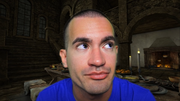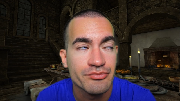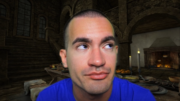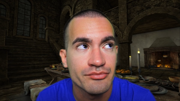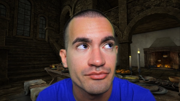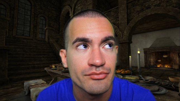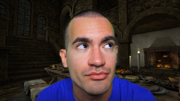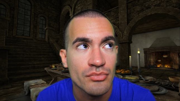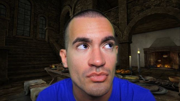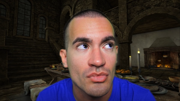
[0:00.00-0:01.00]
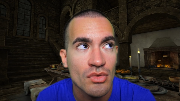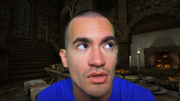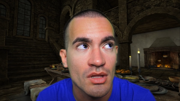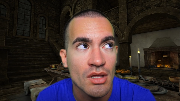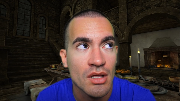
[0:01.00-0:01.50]

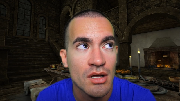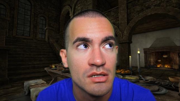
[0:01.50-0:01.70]
Nothing is said.